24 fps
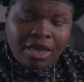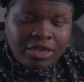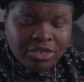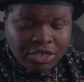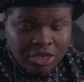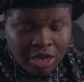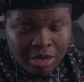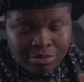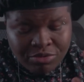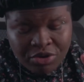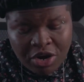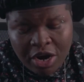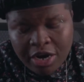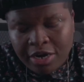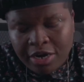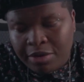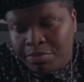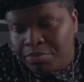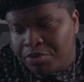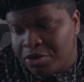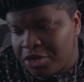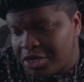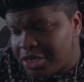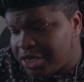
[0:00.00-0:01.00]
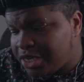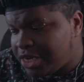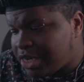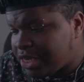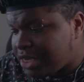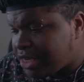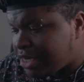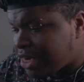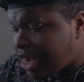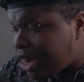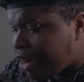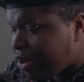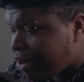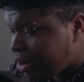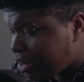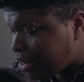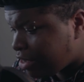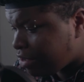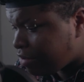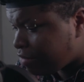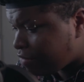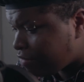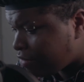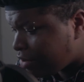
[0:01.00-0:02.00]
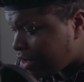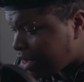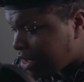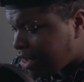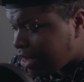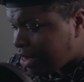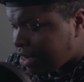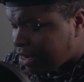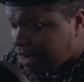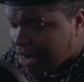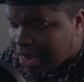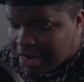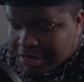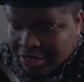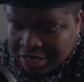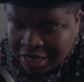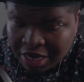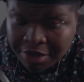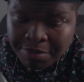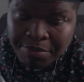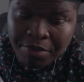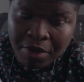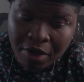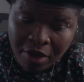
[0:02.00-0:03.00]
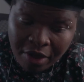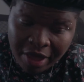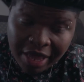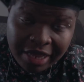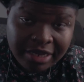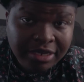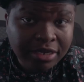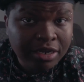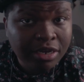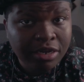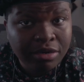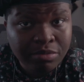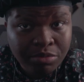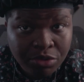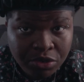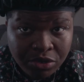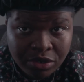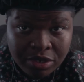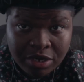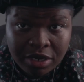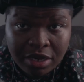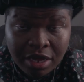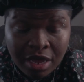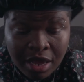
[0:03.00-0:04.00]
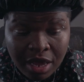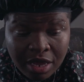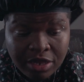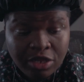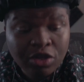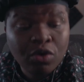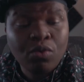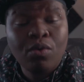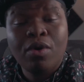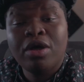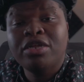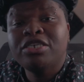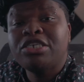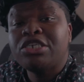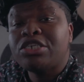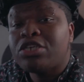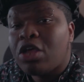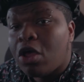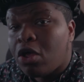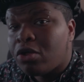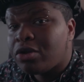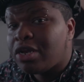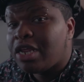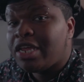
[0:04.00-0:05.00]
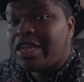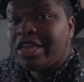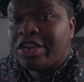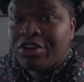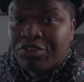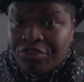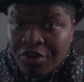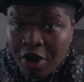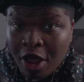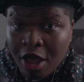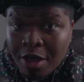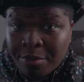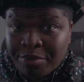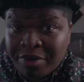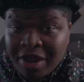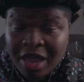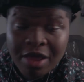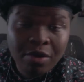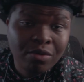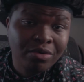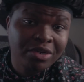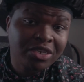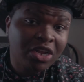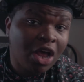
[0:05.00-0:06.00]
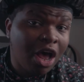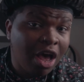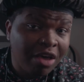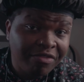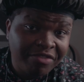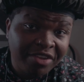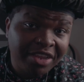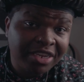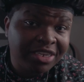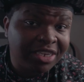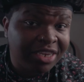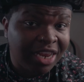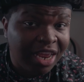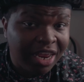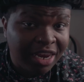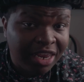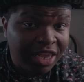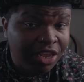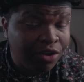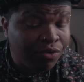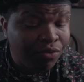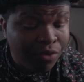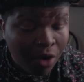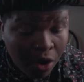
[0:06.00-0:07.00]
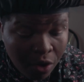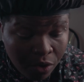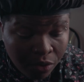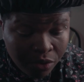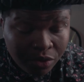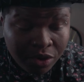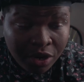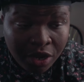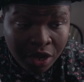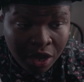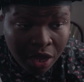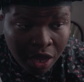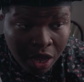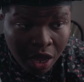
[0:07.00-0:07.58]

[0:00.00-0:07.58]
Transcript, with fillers: Stop trying to push this narrative that Jake Paul has good music. The one song that he dropped that was obvious that he wrote